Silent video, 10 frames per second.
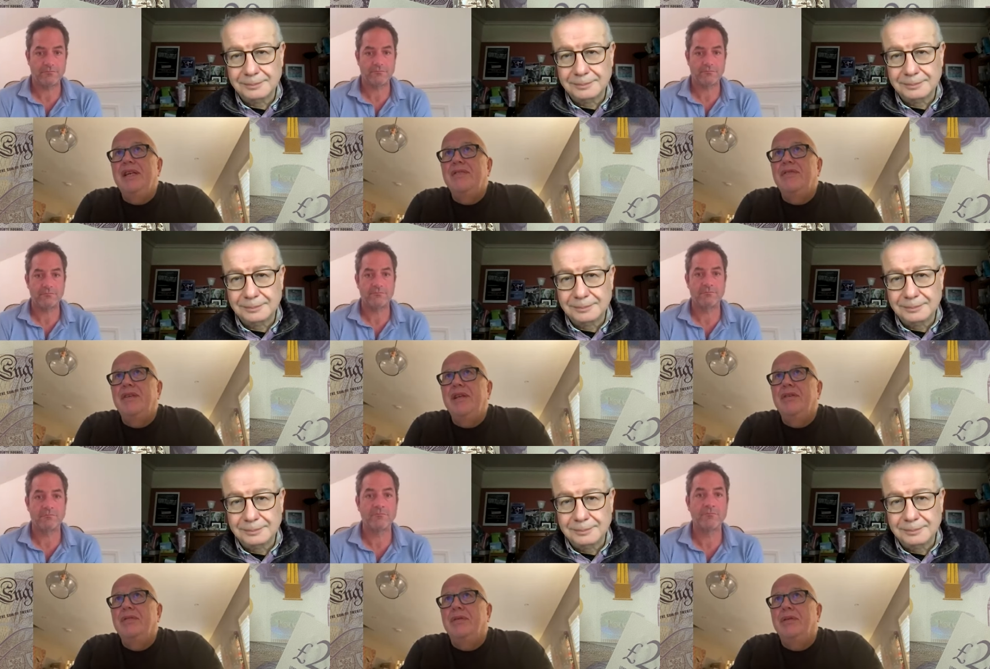Speaker 1: is a very
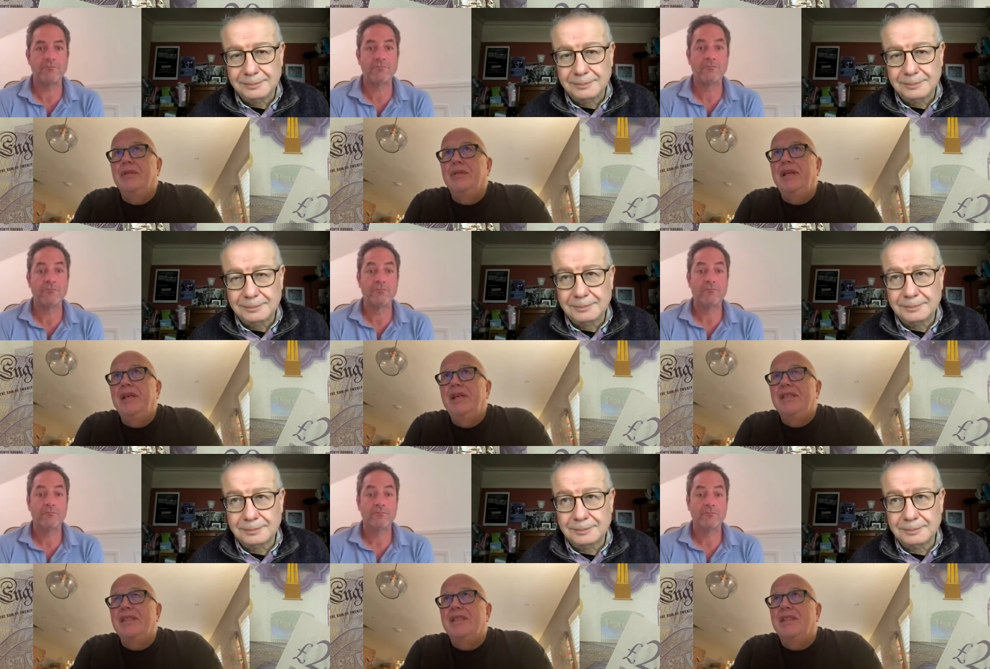good one. I mean,
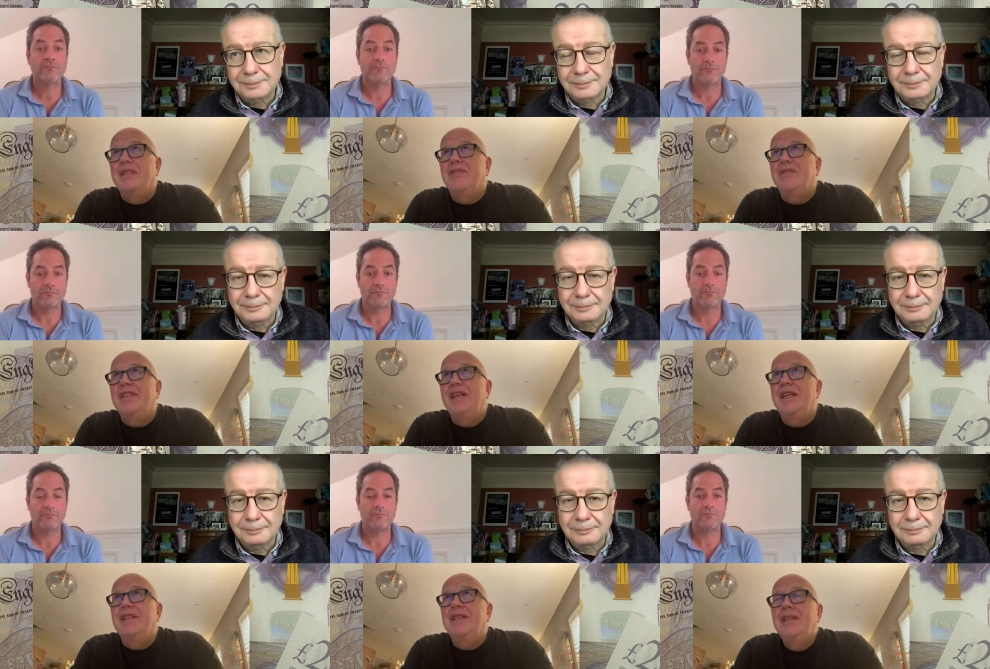here's the starter for
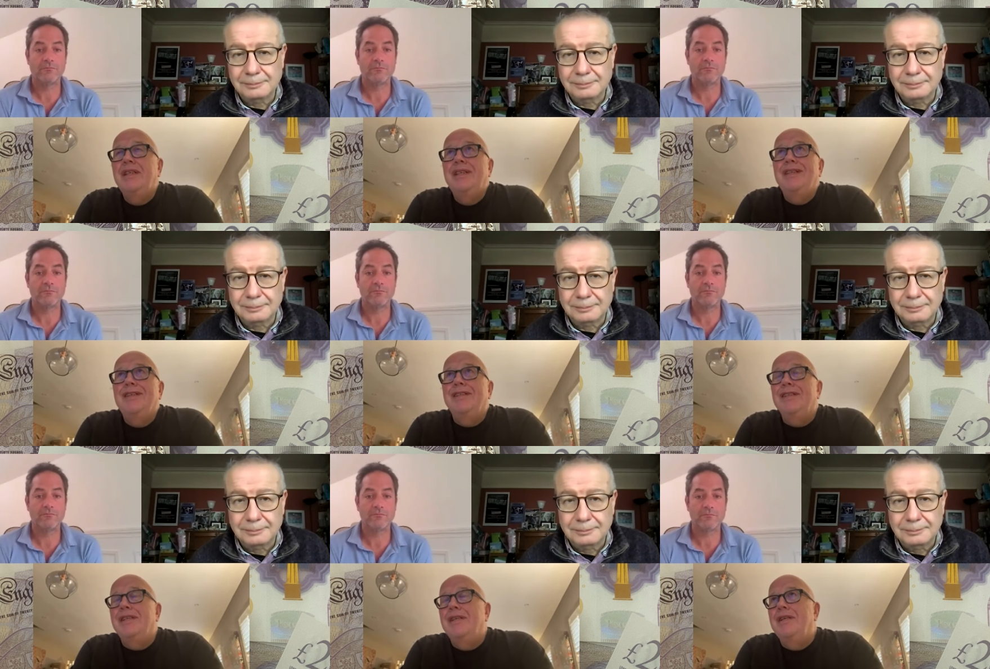ten.
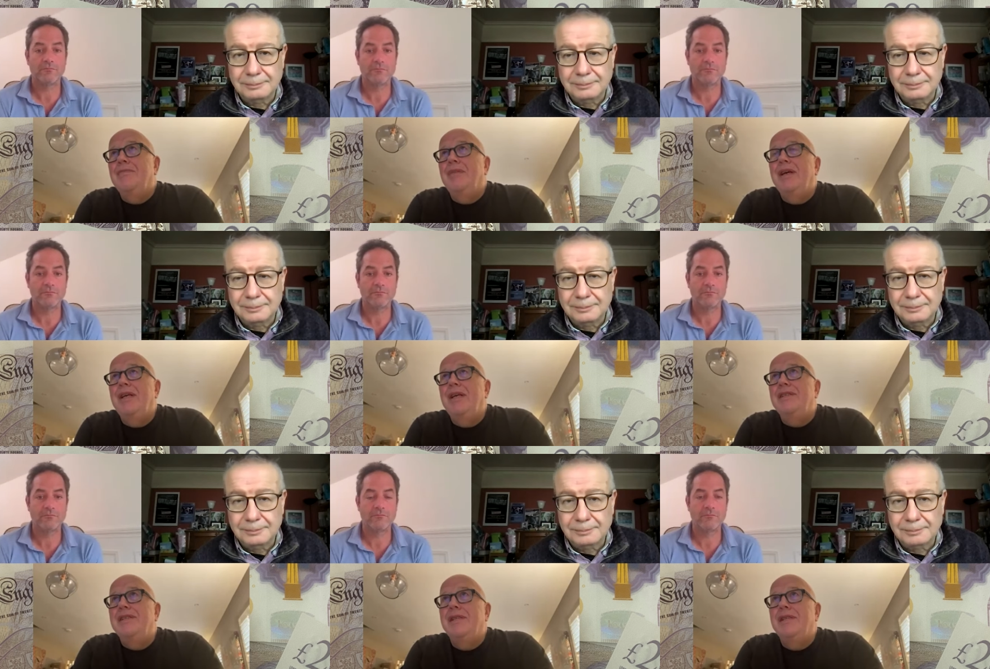It's in my head.
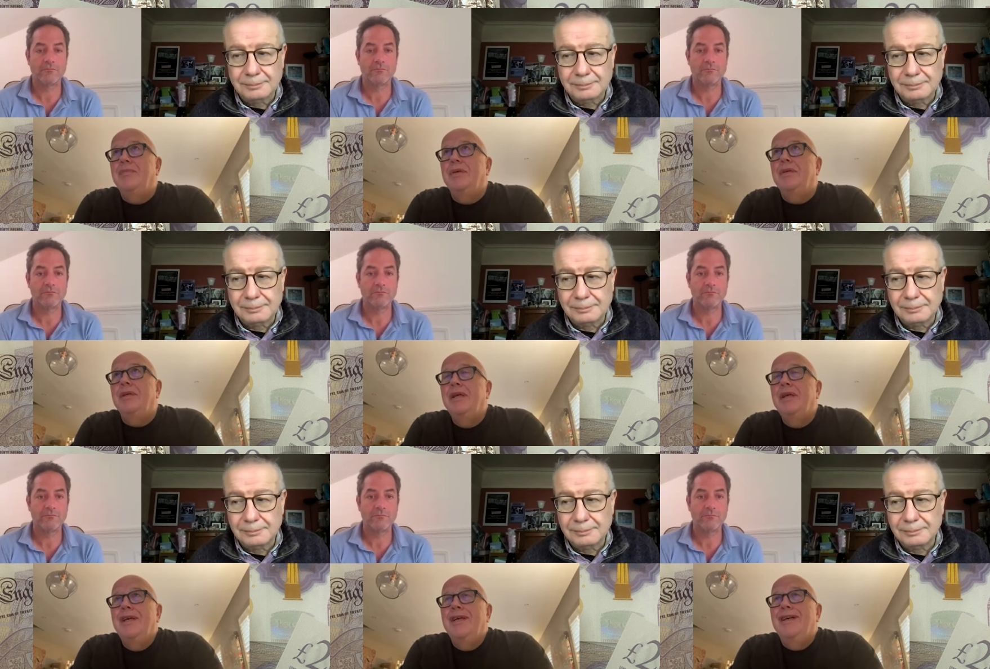It's in the book.
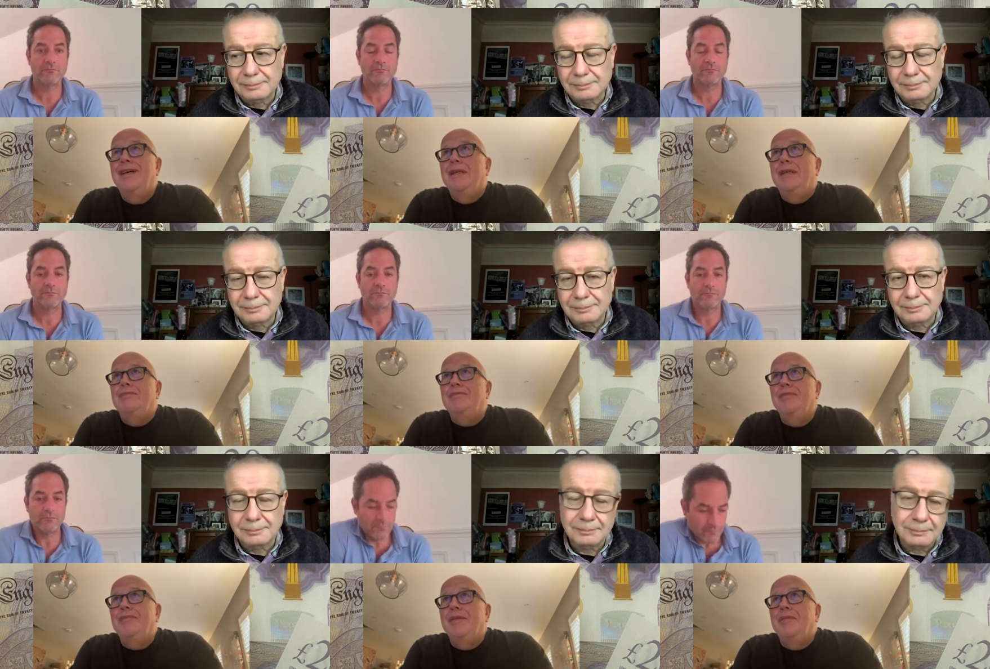Um,
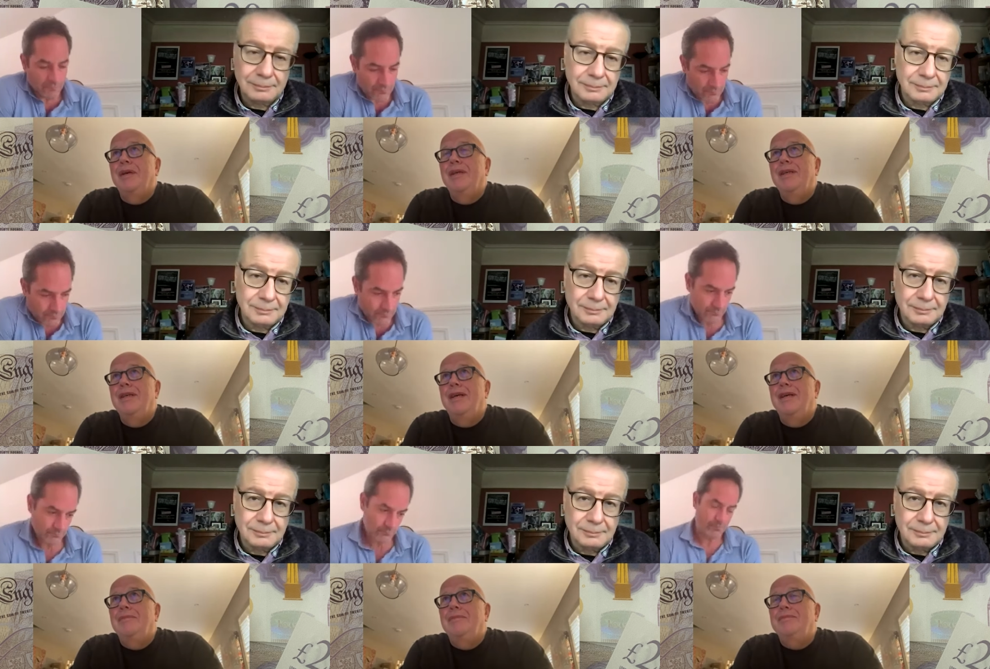but
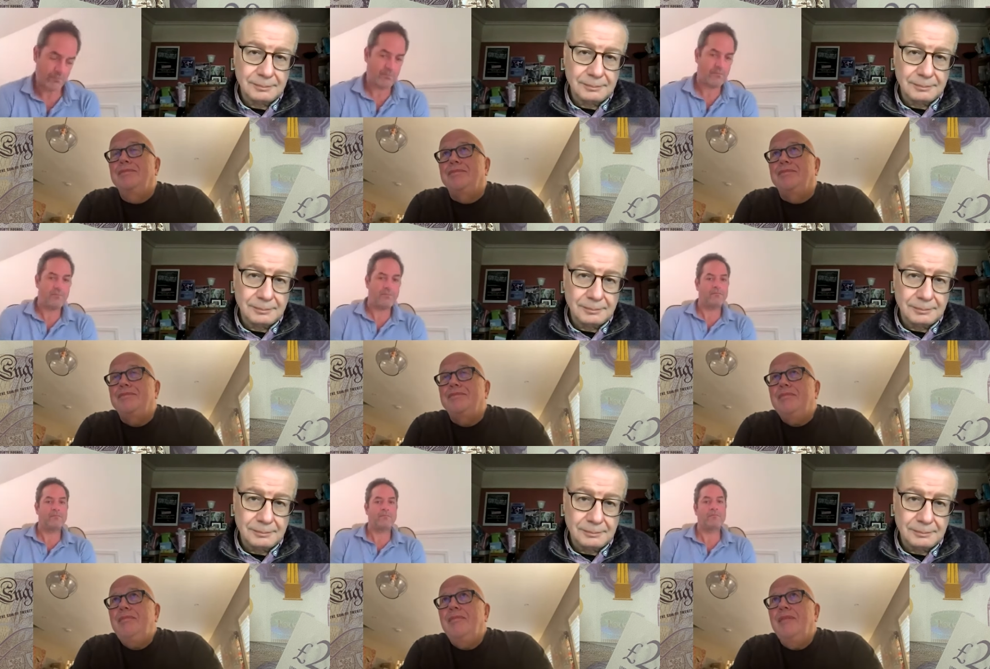um,
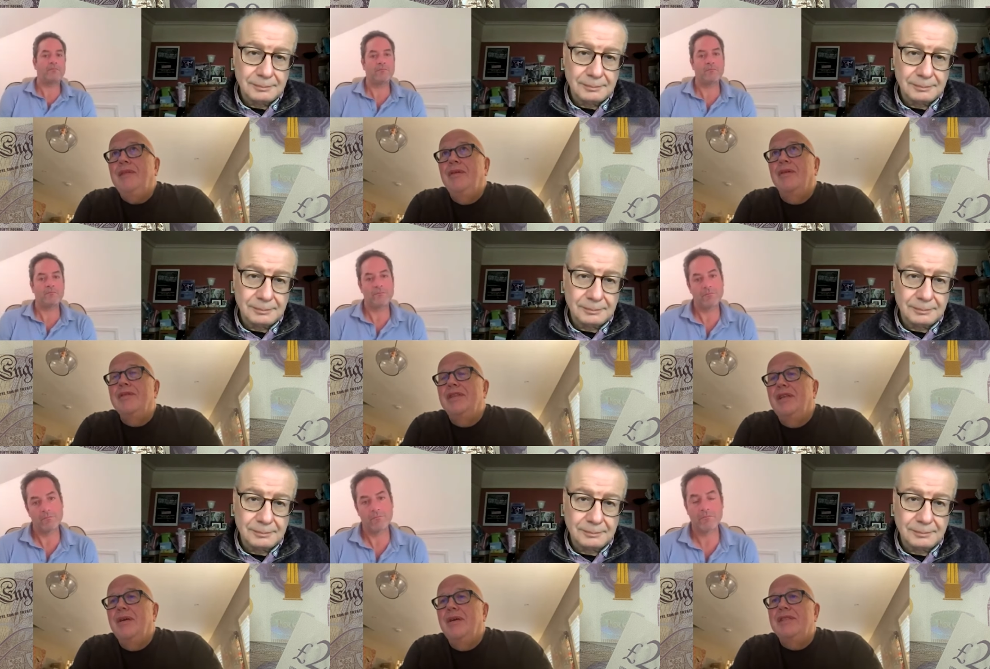what's
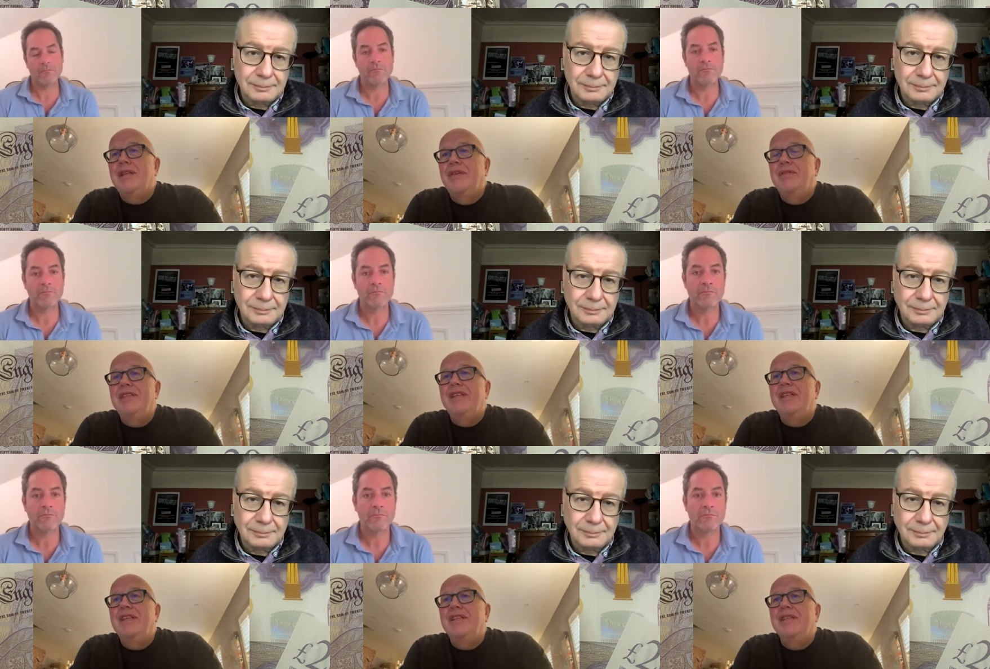the lowest ever
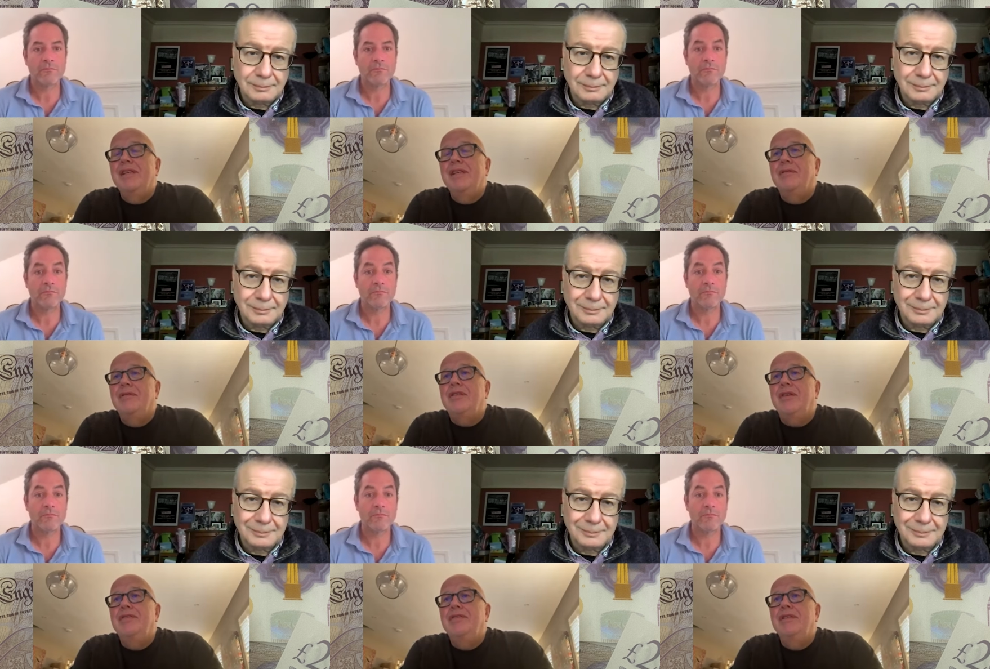attendance at Old
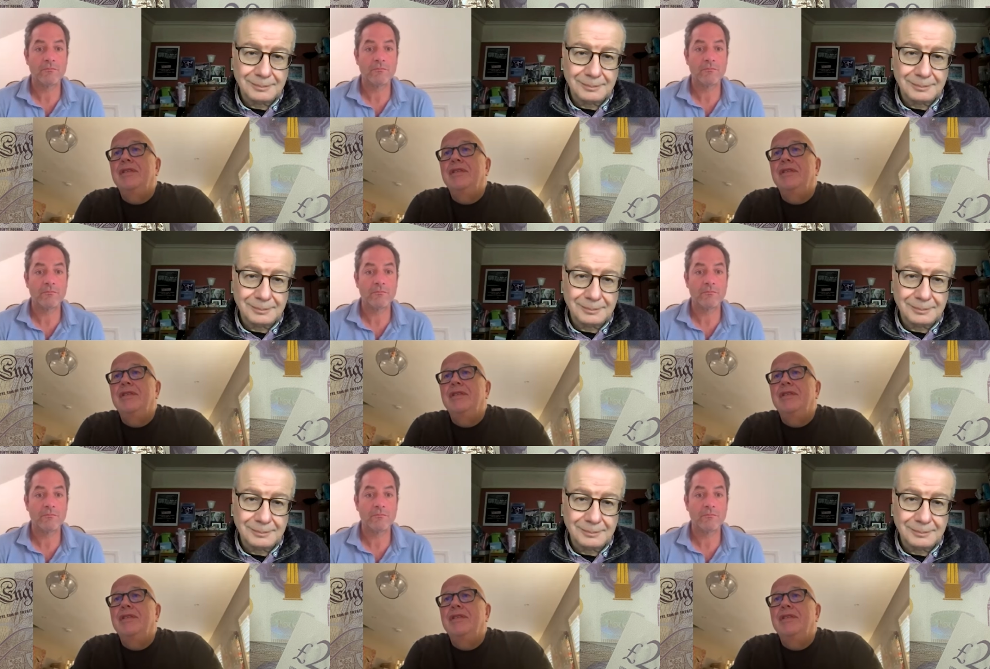Trafford?